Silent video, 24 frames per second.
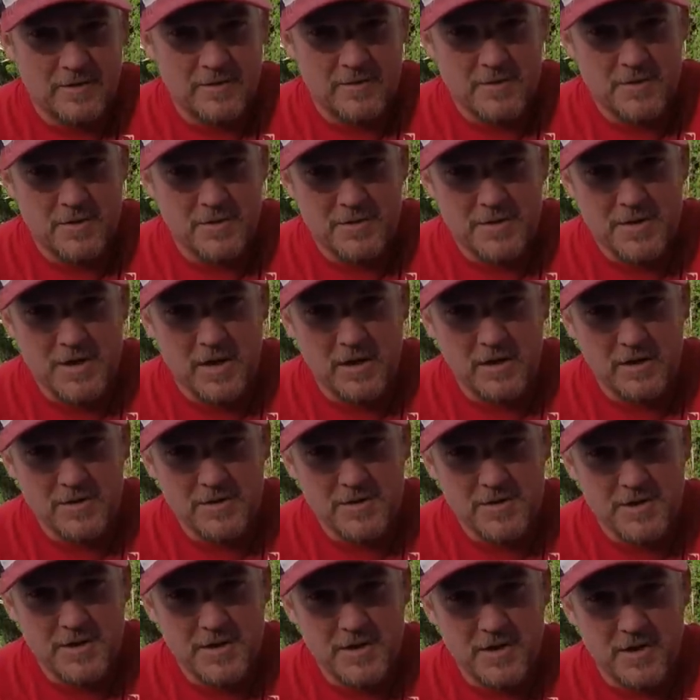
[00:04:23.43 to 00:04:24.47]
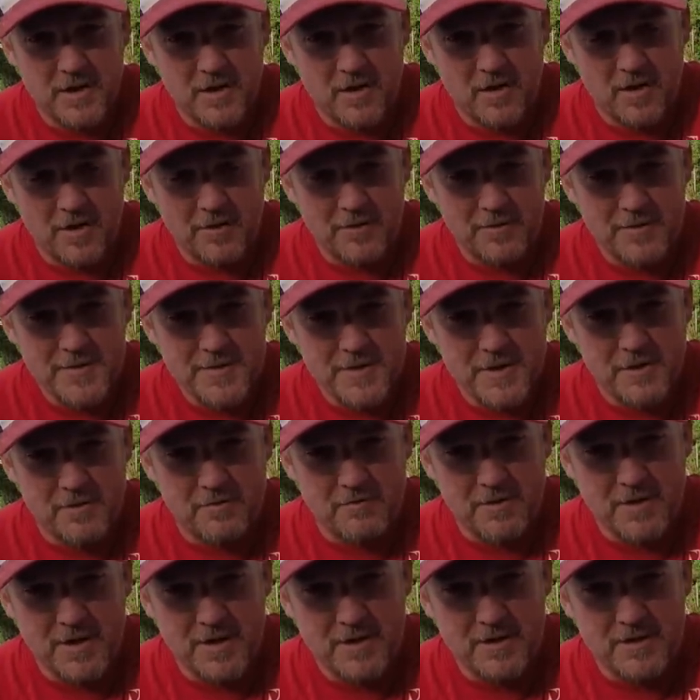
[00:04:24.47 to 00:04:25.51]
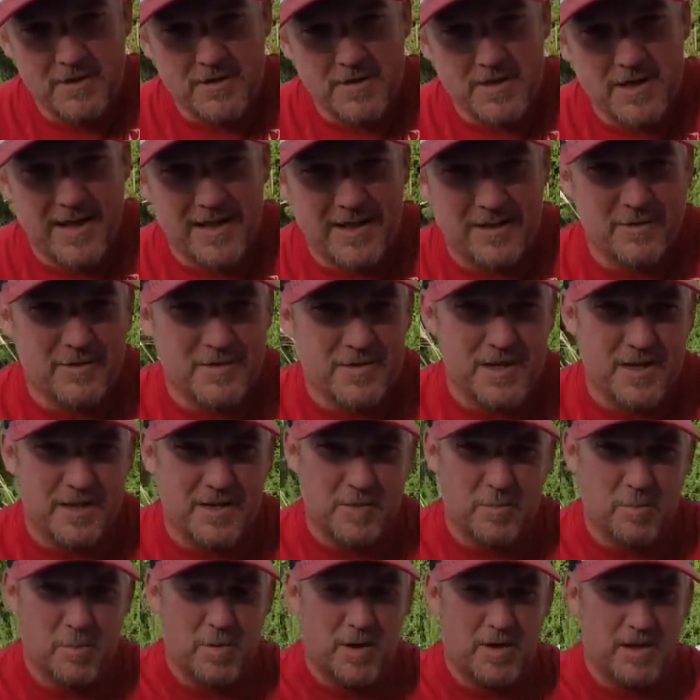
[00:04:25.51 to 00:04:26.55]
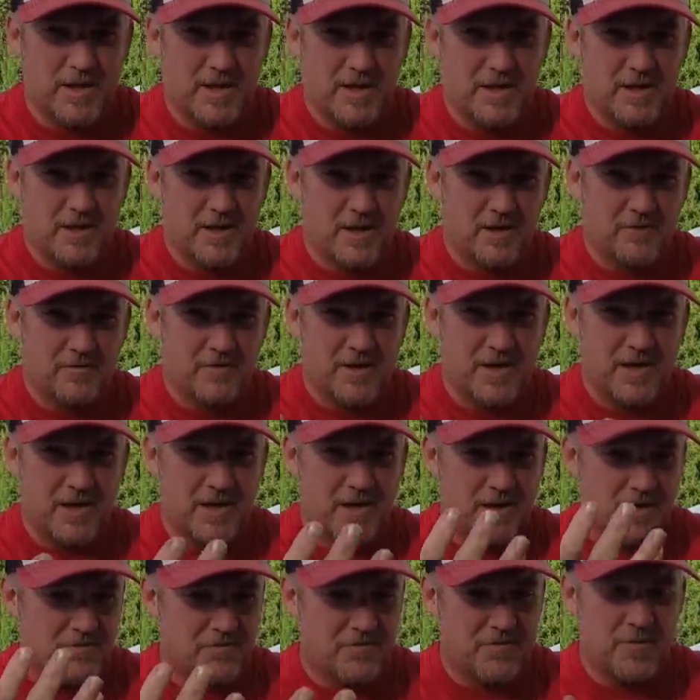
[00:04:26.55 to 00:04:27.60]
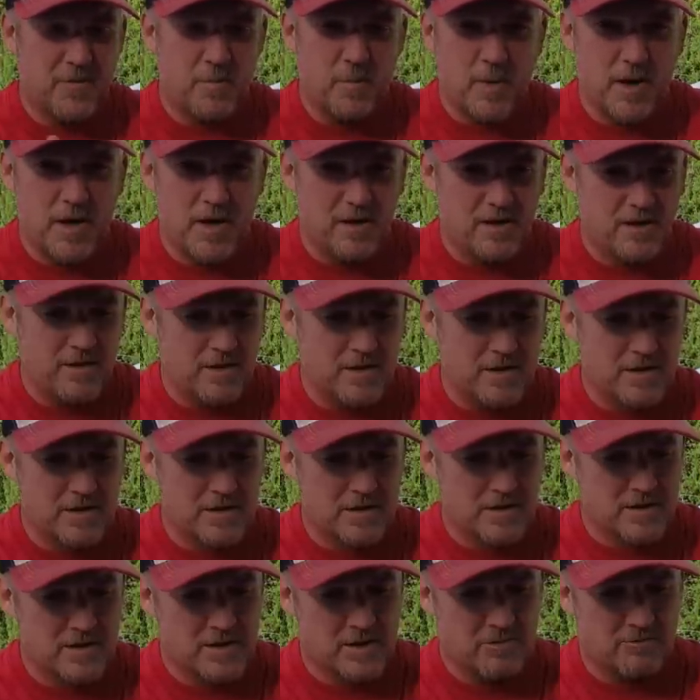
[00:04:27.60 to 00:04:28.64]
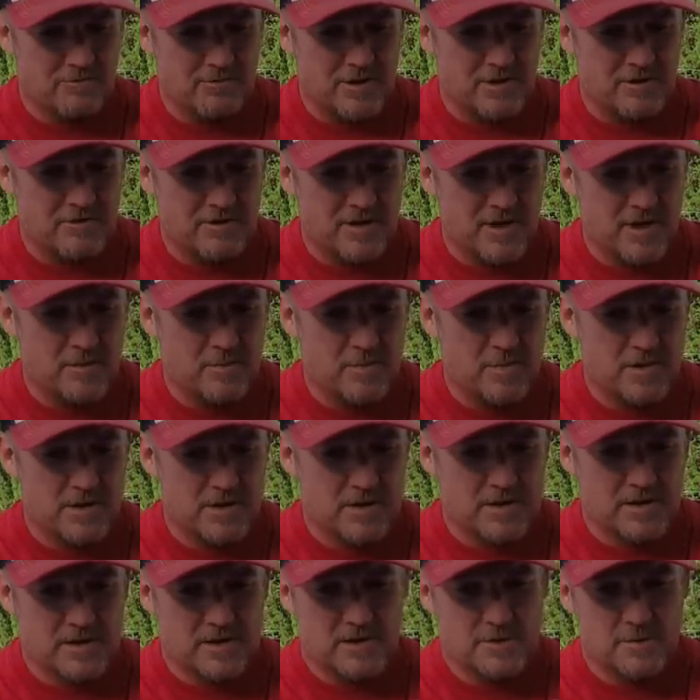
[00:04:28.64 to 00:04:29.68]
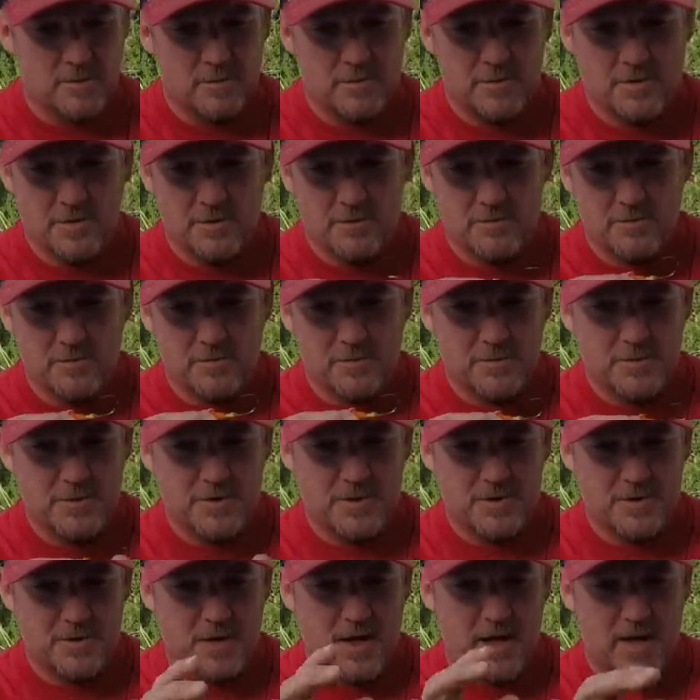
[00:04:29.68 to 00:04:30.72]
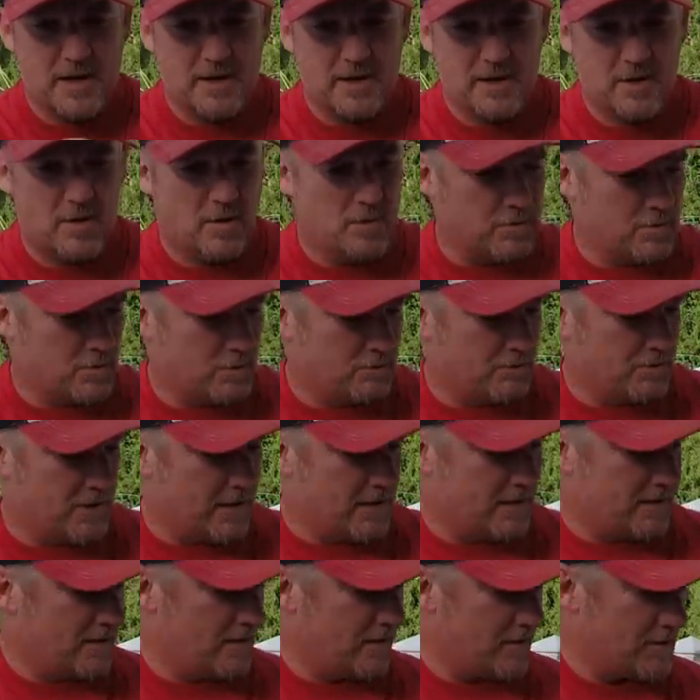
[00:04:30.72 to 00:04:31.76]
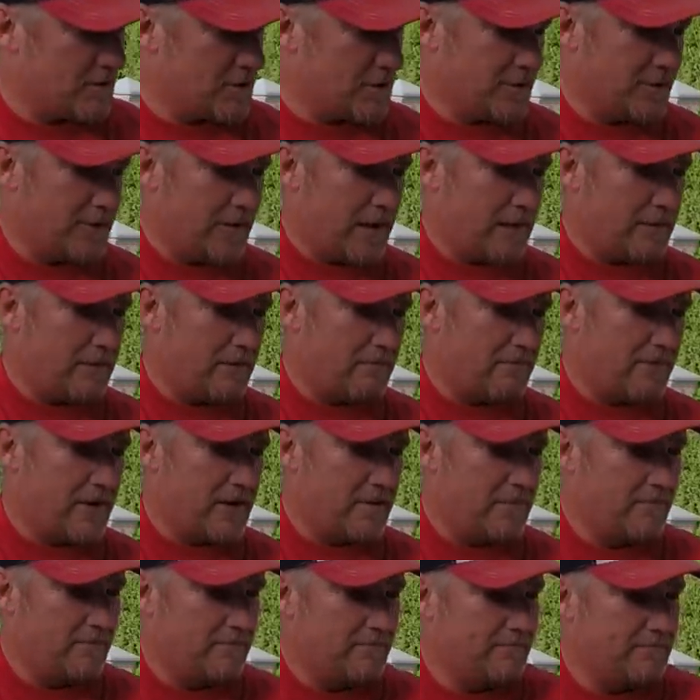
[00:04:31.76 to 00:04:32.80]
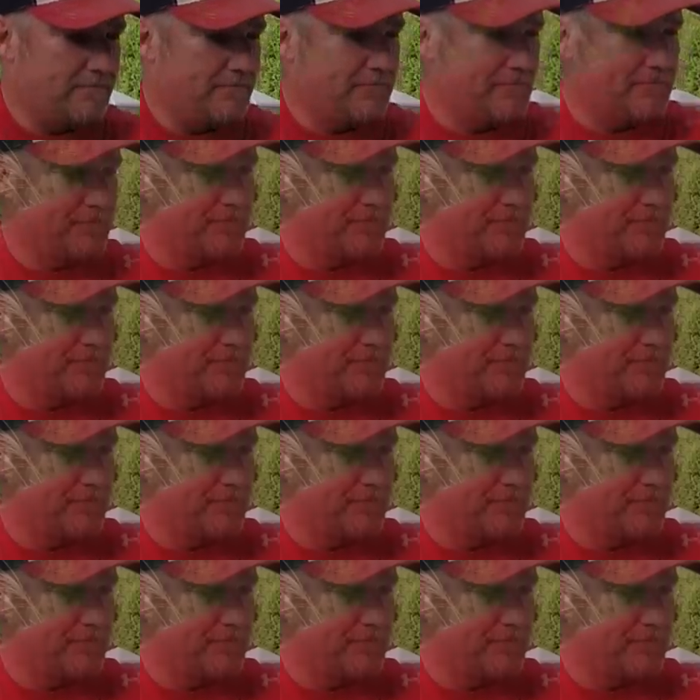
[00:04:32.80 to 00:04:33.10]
I use those colors, the orange and green, because it kind of looks like the belly of a female green crab. So what we're doing, we're just kind of going direct. I'll show you how I rig them.